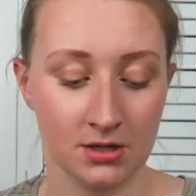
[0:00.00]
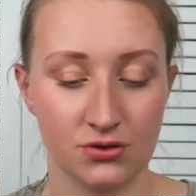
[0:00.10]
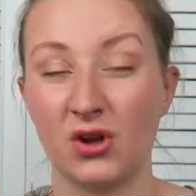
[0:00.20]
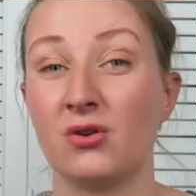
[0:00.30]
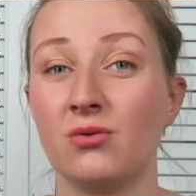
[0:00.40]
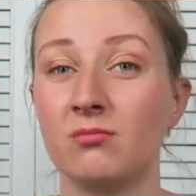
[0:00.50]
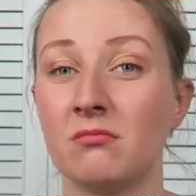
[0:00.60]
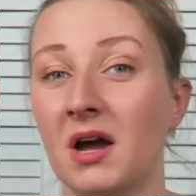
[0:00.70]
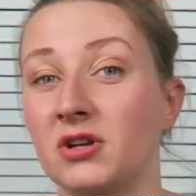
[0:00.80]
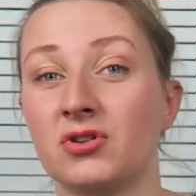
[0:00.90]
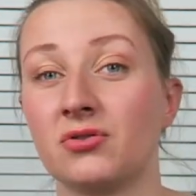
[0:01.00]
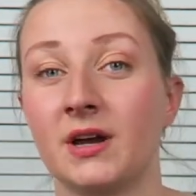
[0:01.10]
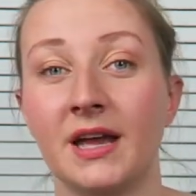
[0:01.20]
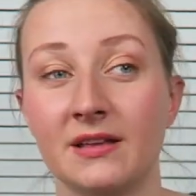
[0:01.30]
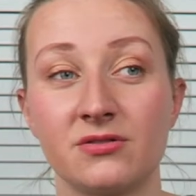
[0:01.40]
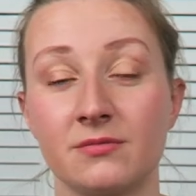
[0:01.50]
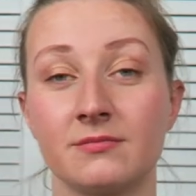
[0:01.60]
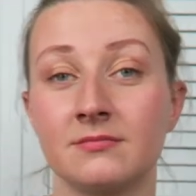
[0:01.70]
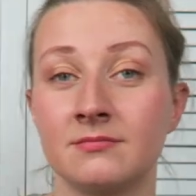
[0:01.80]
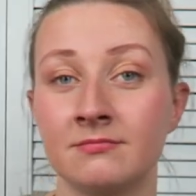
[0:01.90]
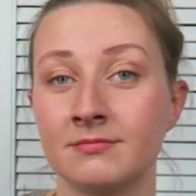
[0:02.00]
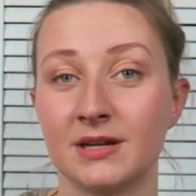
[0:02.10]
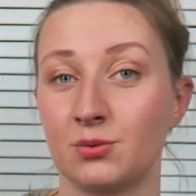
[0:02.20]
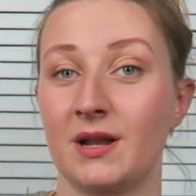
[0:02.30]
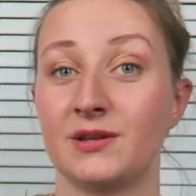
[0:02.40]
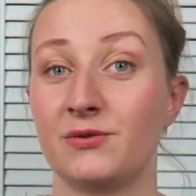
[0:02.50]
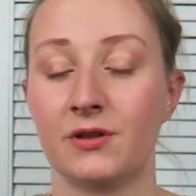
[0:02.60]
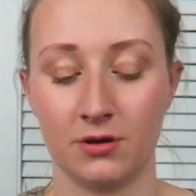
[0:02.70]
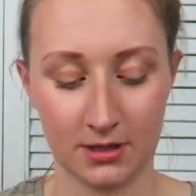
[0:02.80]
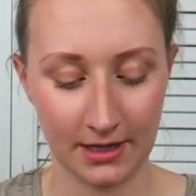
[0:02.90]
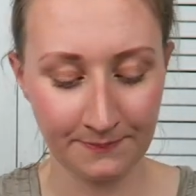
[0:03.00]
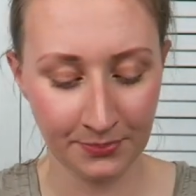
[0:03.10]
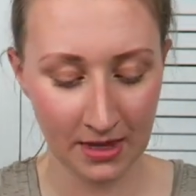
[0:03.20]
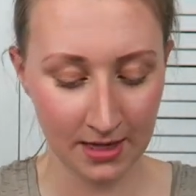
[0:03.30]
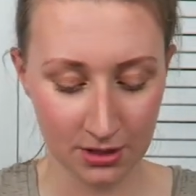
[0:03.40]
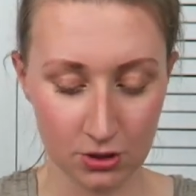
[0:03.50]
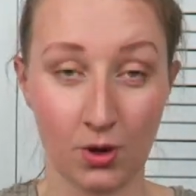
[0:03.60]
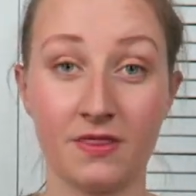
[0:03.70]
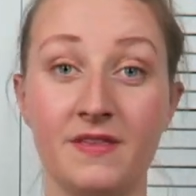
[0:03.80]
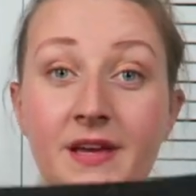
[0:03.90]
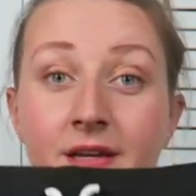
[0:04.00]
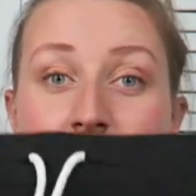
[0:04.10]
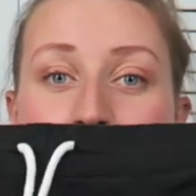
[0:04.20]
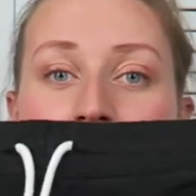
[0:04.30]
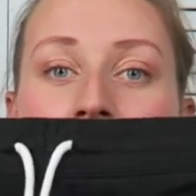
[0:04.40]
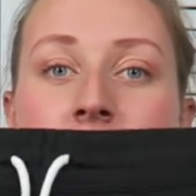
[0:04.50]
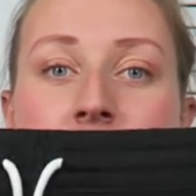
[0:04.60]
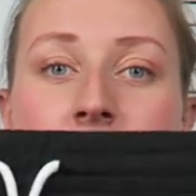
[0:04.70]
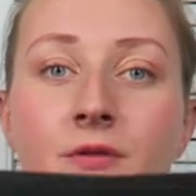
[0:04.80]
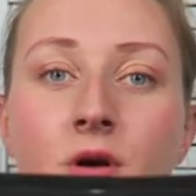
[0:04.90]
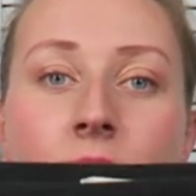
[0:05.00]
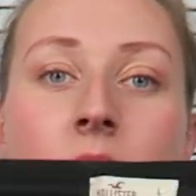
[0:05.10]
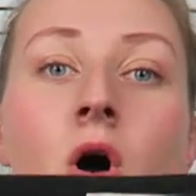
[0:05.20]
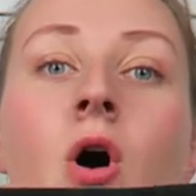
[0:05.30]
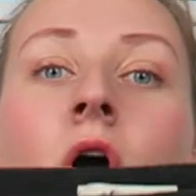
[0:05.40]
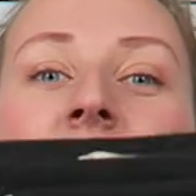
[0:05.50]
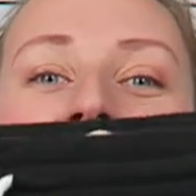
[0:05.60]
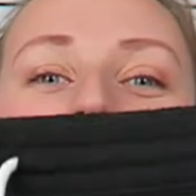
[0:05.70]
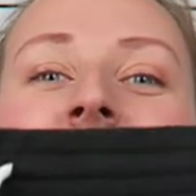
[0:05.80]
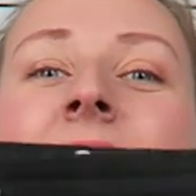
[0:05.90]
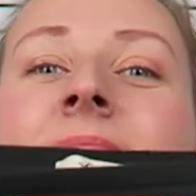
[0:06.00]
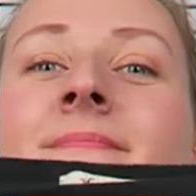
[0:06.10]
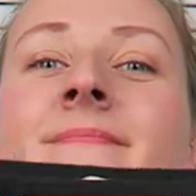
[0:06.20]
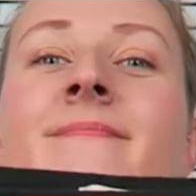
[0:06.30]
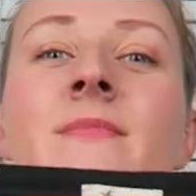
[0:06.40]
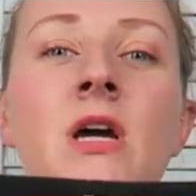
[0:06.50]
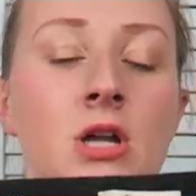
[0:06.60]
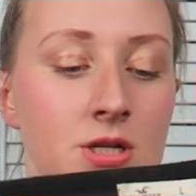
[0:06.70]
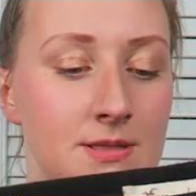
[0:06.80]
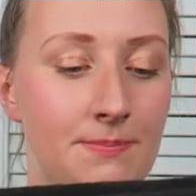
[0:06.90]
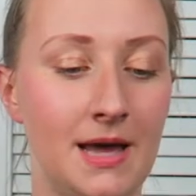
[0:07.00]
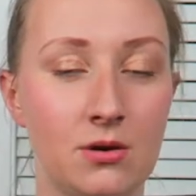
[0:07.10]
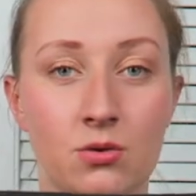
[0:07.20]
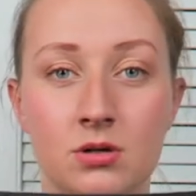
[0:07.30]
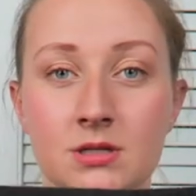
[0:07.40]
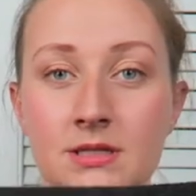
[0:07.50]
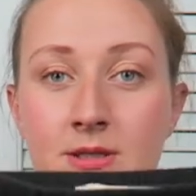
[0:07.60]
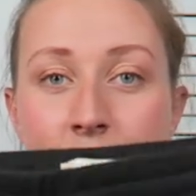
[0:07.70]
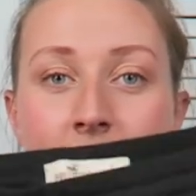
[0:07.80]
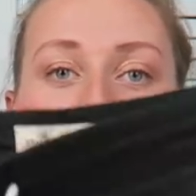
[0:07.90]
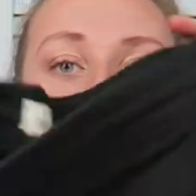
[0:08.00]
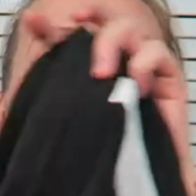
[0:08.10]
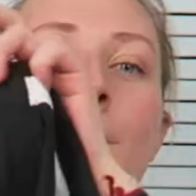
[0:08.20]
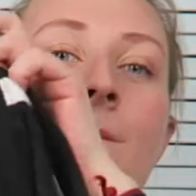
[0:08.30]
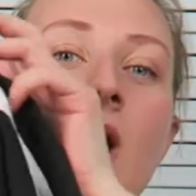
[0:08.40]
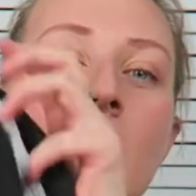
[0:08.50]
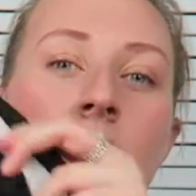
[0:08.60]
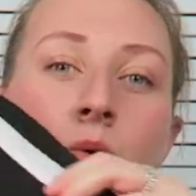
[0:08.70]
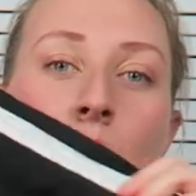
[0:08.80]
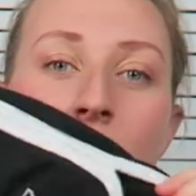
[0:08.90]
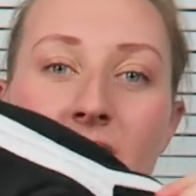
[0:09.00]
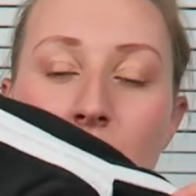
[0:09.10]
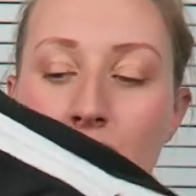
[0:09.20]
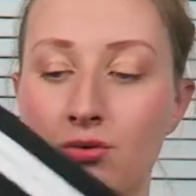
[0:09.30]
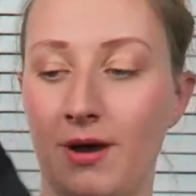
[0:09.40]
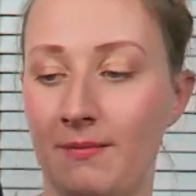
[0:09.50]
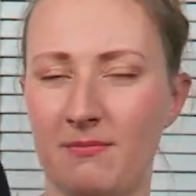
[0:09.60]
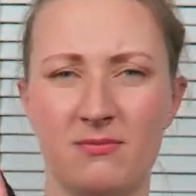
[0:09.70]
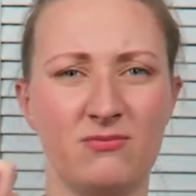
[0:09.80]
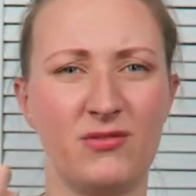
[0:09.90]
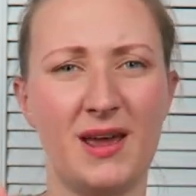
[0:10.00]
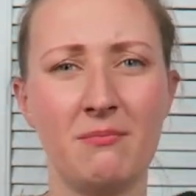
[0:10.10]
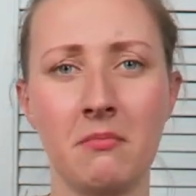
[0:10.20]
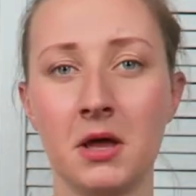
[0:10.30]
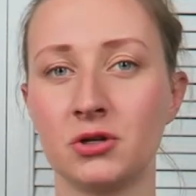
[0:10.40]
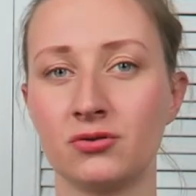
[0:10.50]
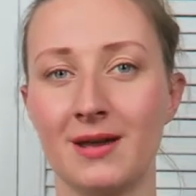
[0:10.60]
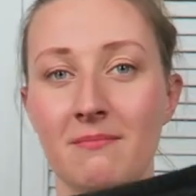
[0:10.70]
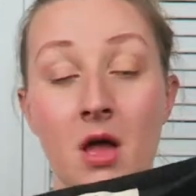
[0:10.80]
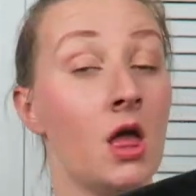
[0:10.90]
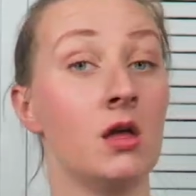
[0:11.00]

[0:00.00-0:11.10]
so I just thought I'd get some as well as for the holiday. So I got these ones from Hollister. Just black ones, a little white trim, rim, trim,